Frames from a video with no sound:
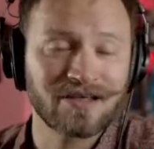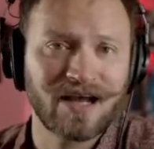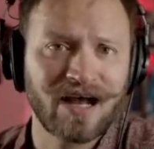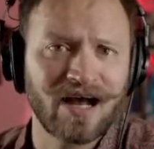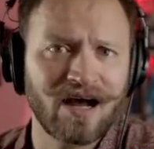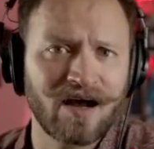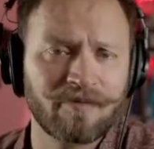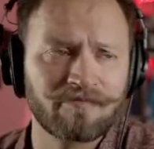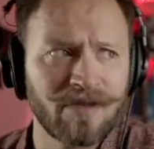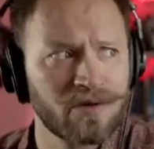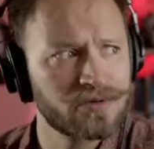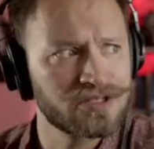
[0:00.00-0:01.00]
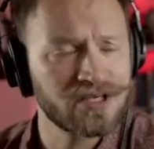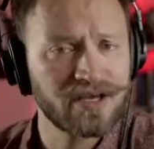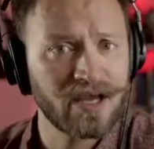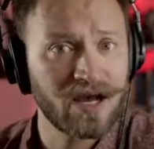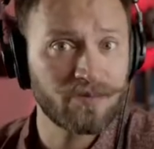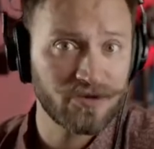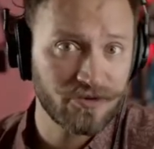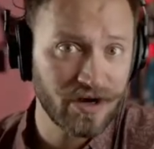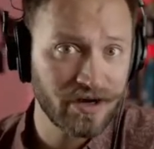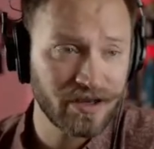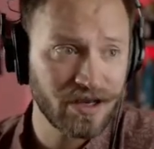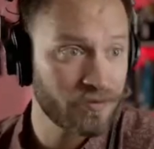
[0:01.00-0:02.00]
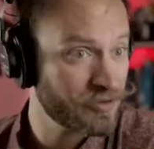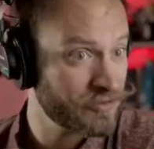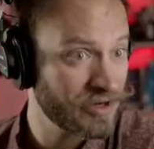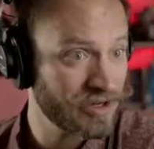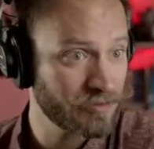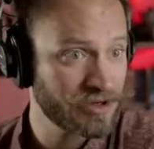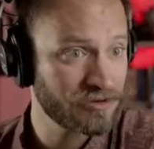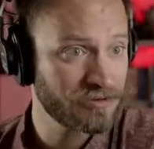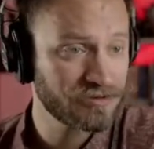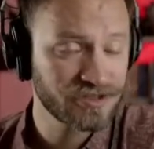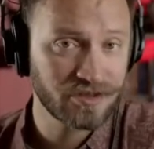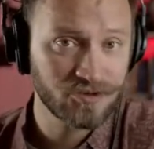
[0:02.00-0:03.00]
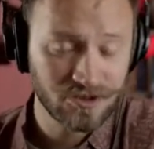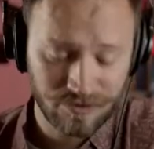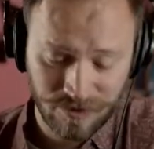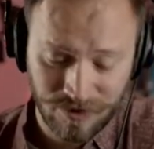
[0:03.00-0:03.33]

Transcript: I would say happy Friday. Happy Friday, amigo James.